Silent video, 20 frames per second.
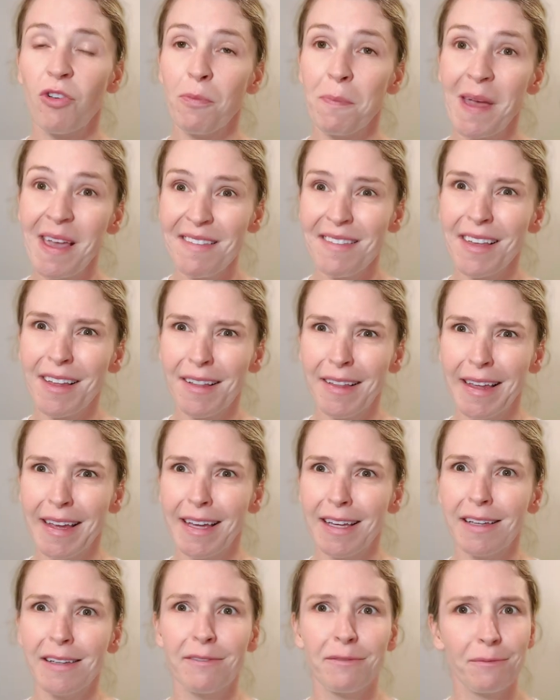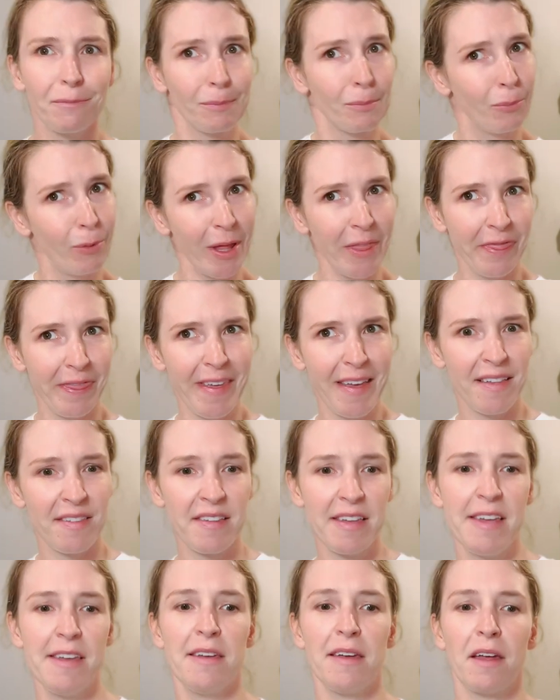basically, with this,
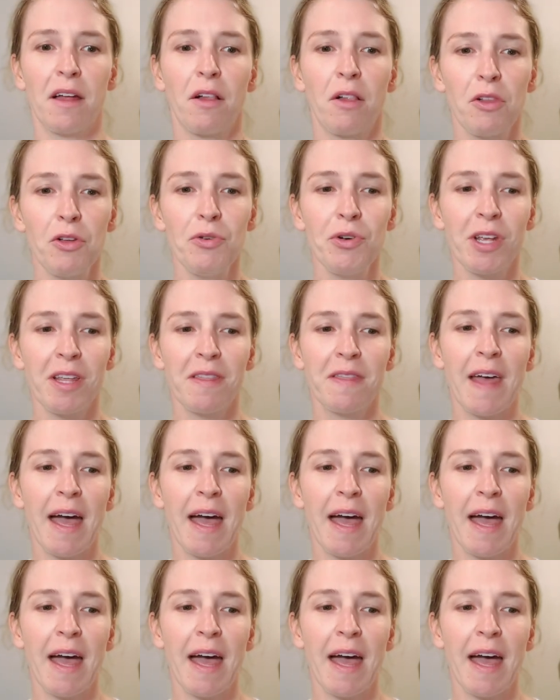he concluded